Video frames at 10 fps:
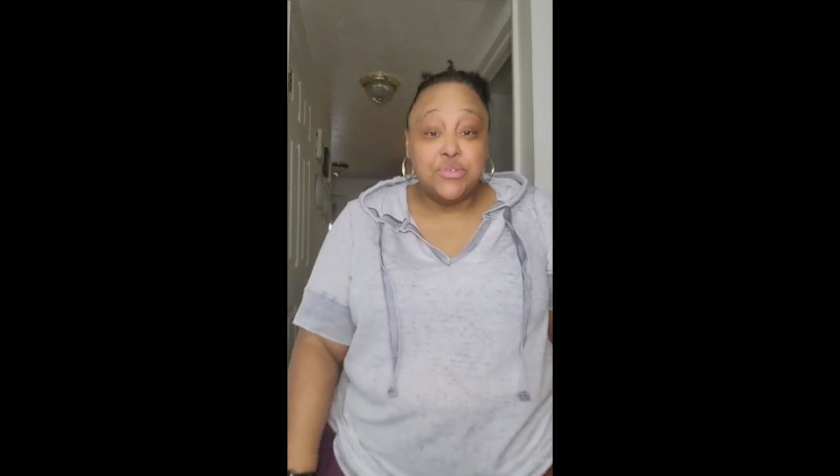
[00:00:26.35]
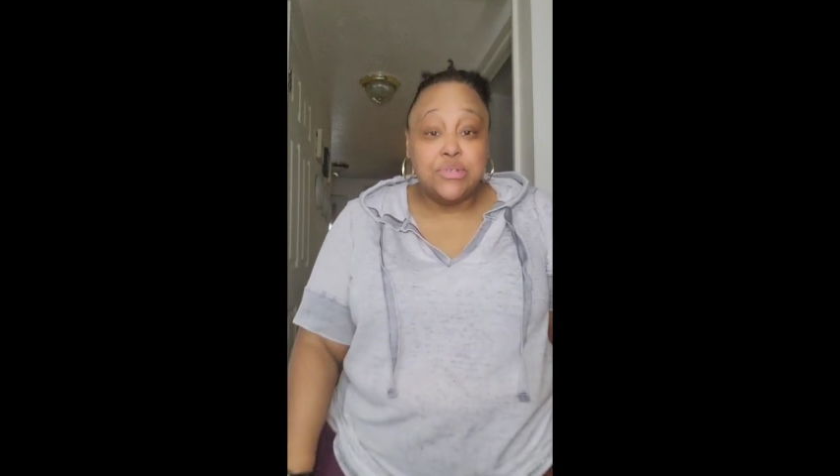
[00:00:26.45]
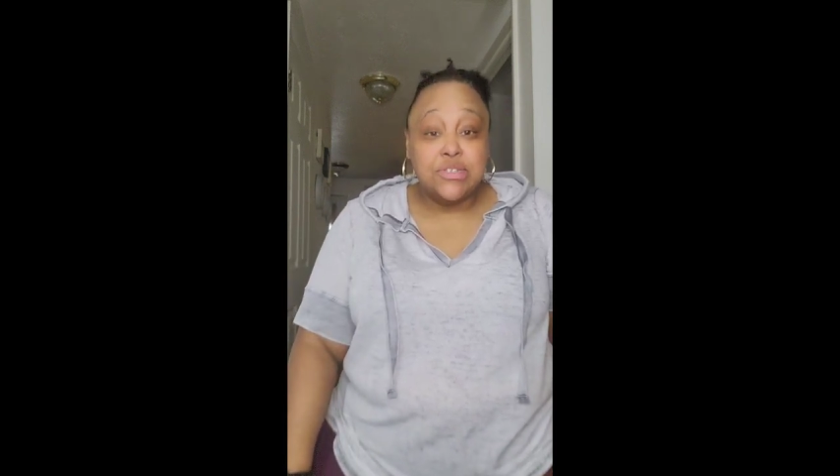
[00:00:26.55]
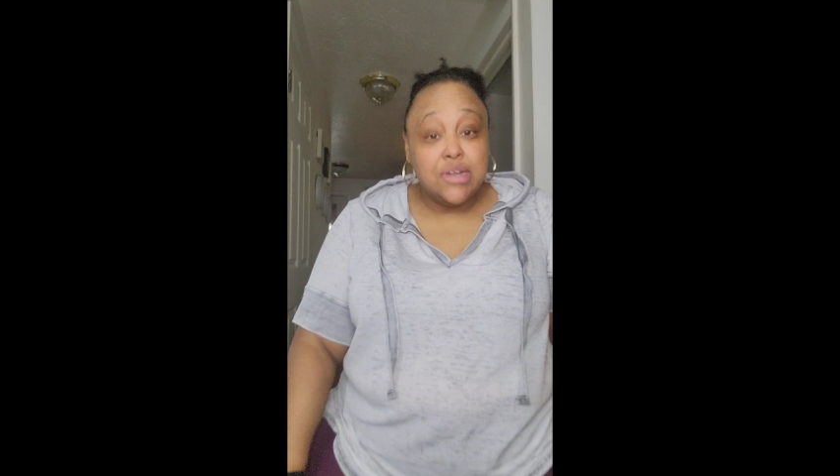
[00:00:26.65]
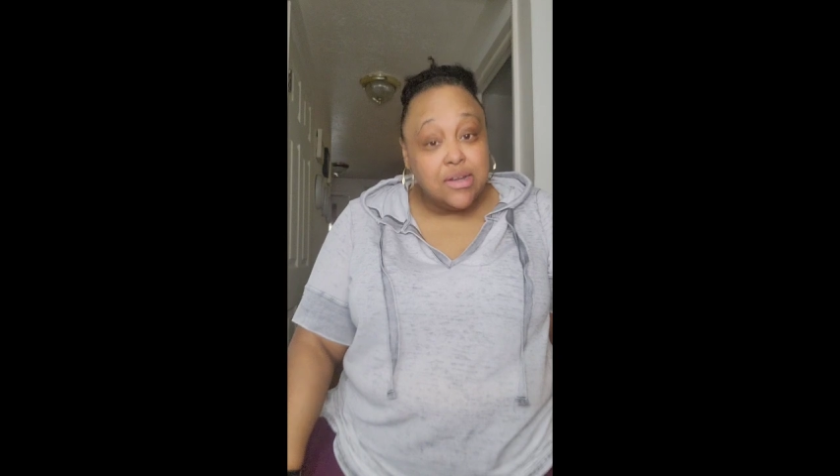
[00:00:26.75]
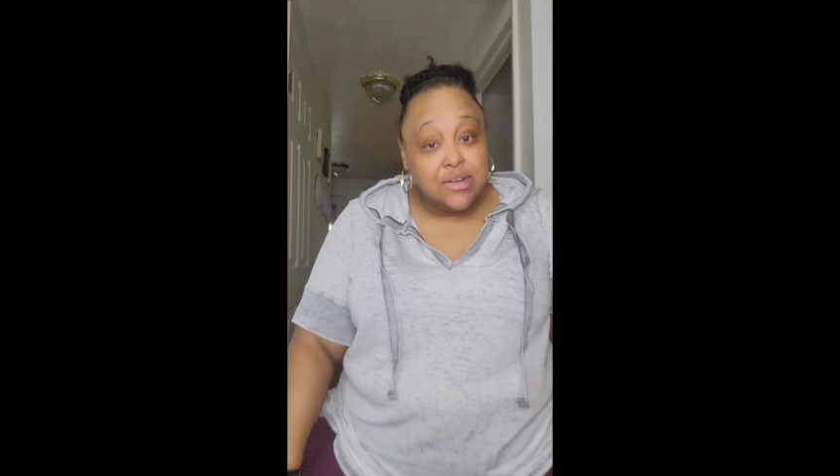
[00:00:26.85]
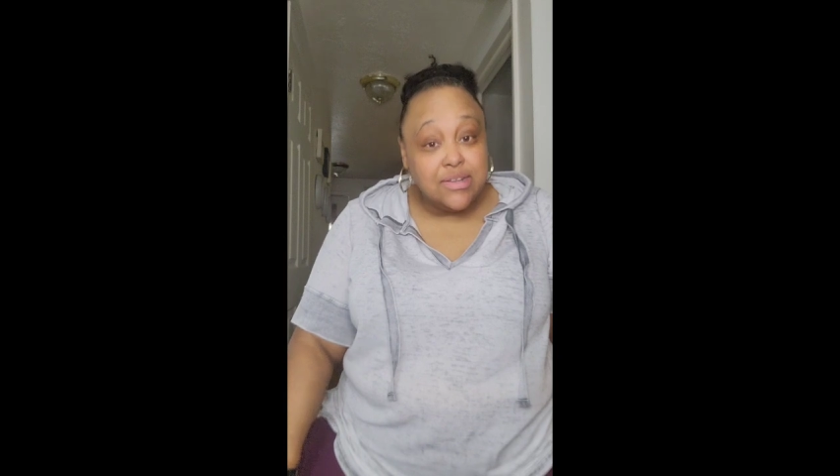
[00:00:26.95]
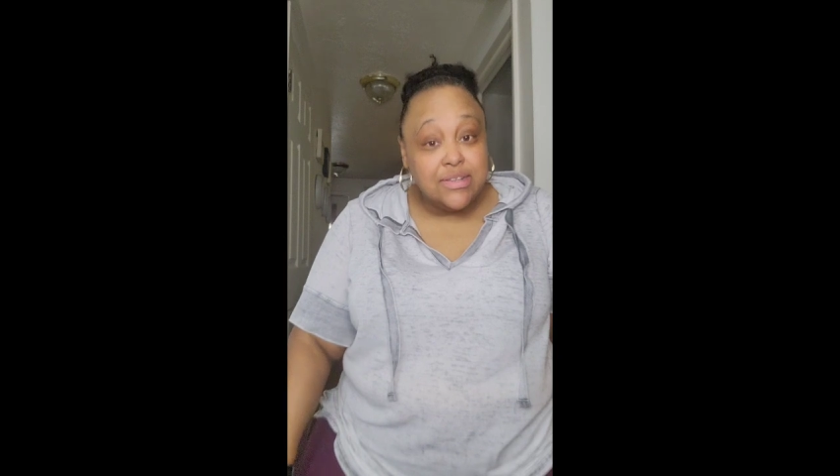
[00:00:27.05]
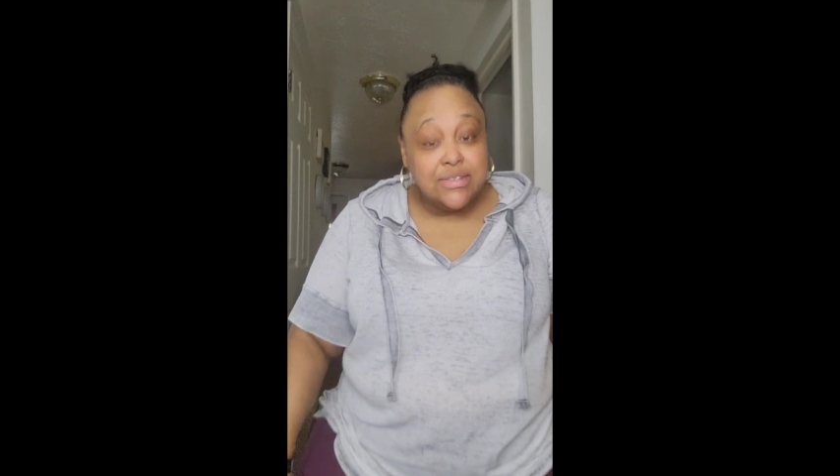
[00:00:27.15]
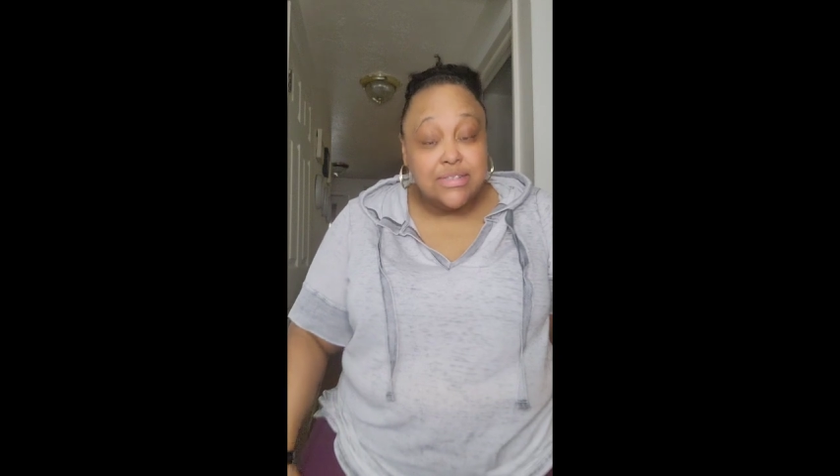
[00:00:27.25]
two
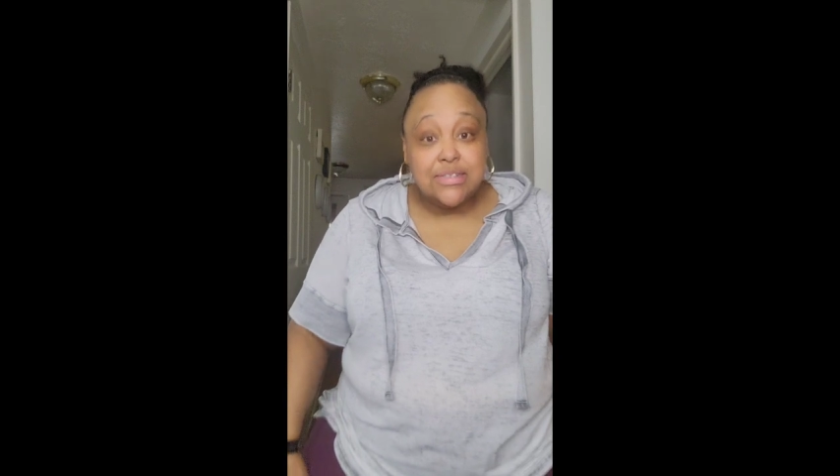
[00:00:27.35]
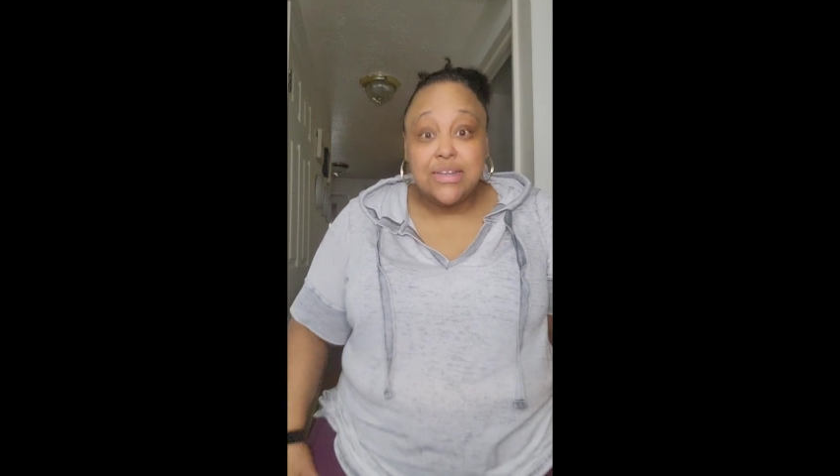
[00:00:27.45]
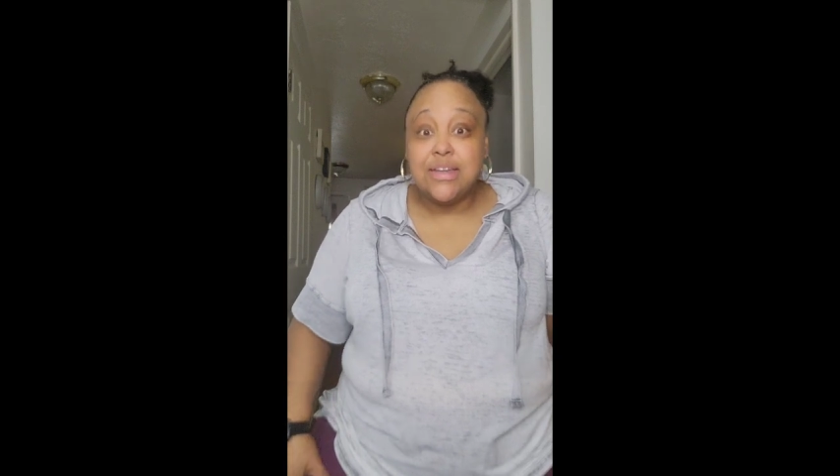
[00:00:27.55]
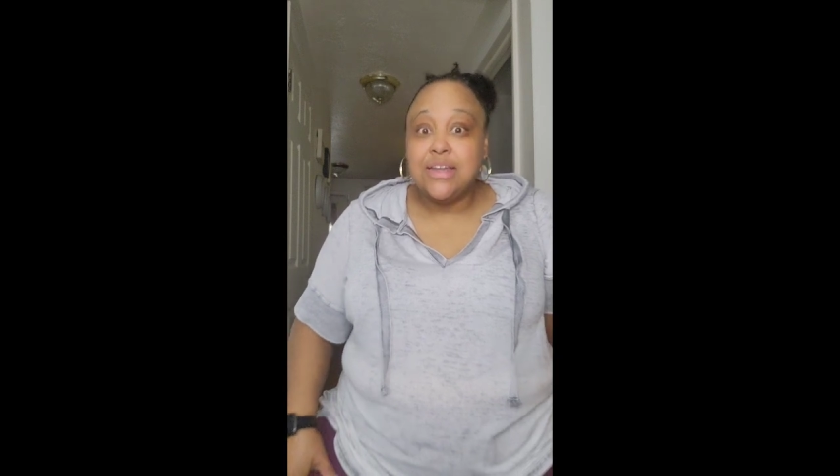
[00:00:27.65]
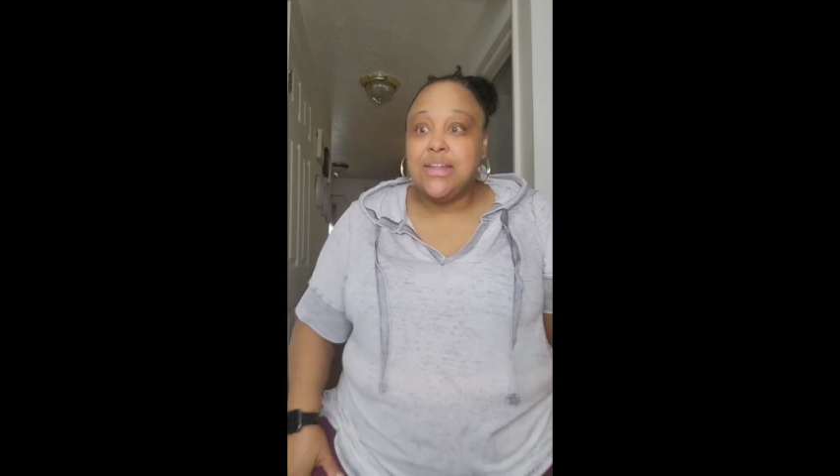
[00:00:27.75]
sons.